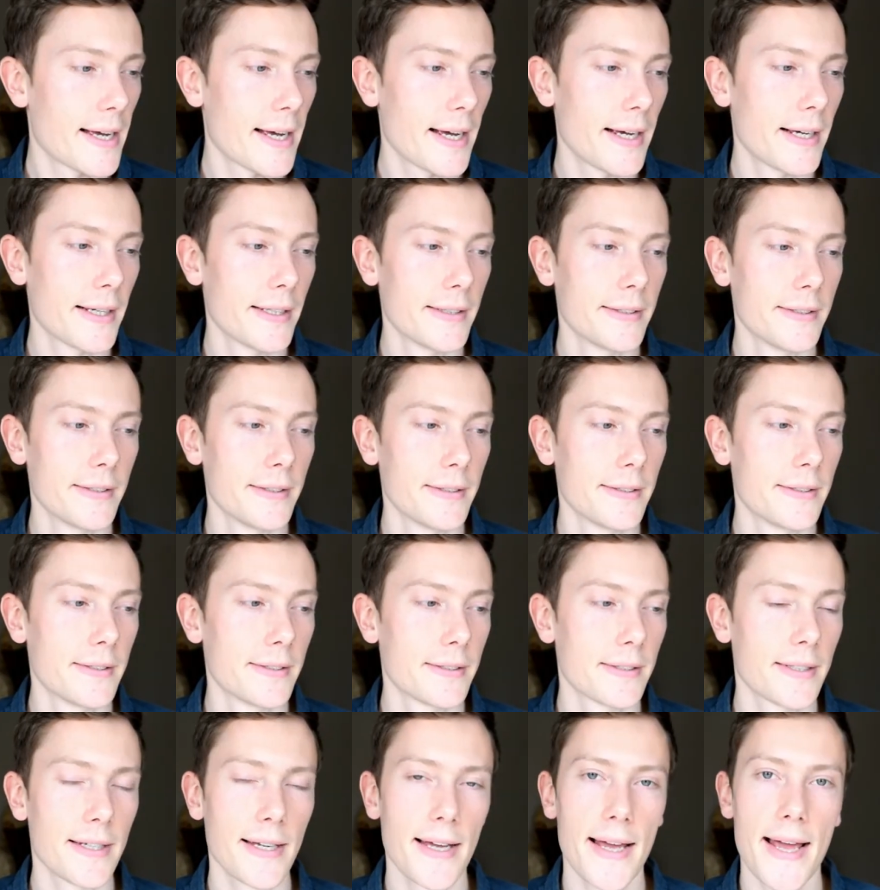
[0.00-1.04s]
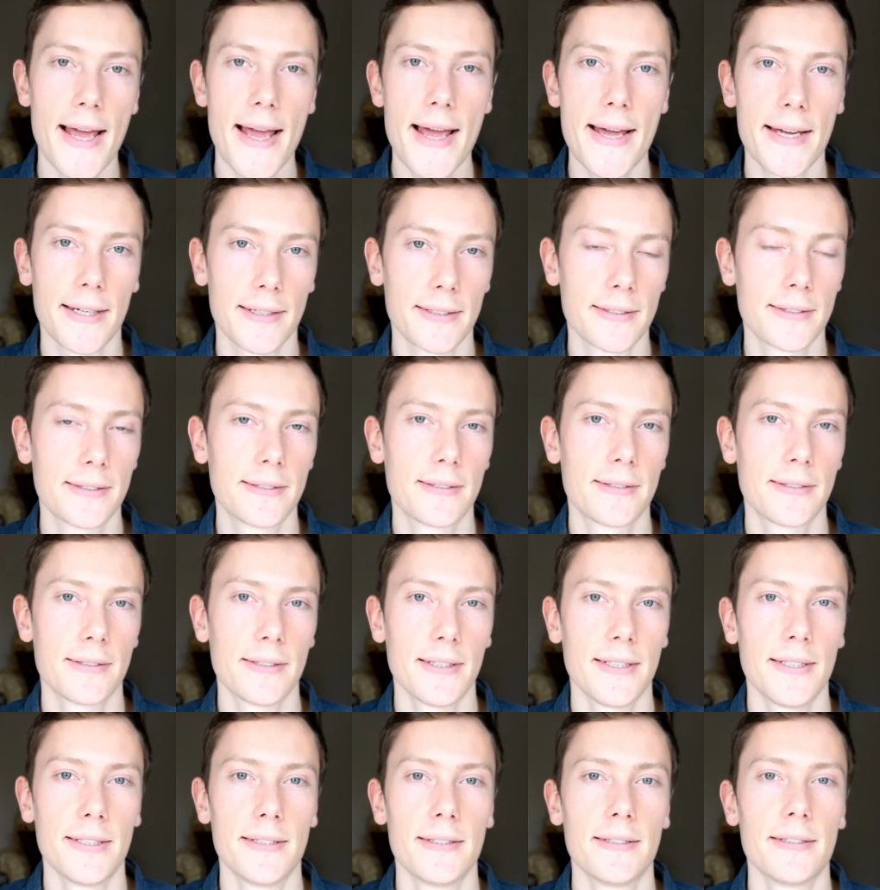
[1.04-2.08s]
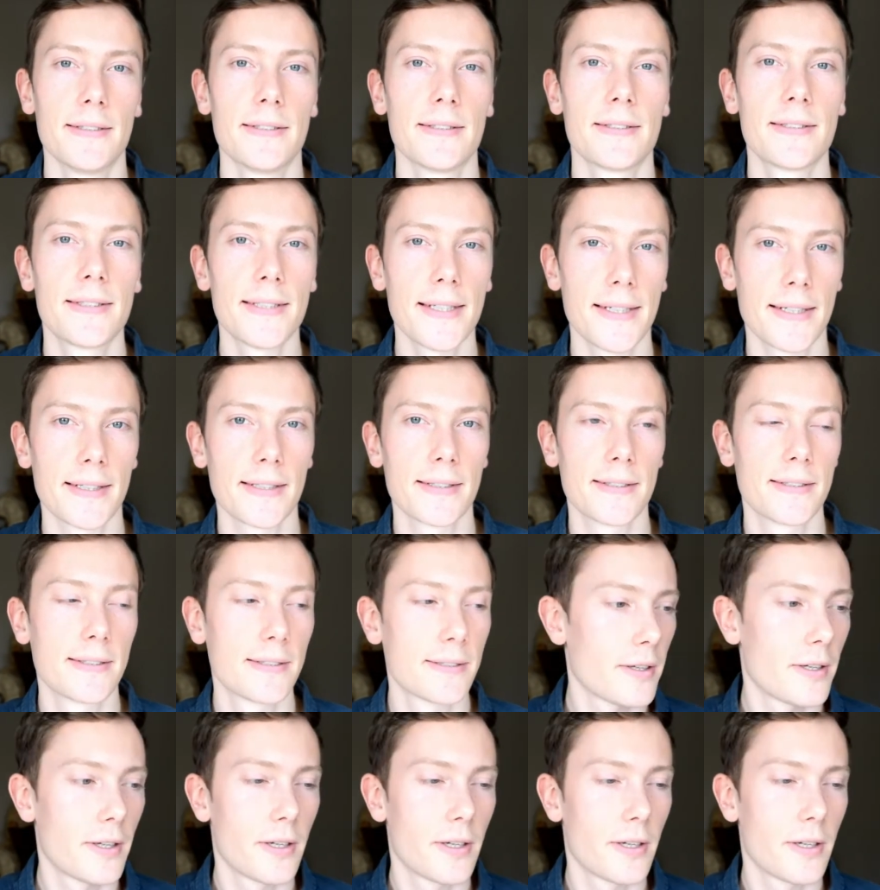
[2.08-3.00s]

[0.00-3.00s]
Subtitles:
and X in 6.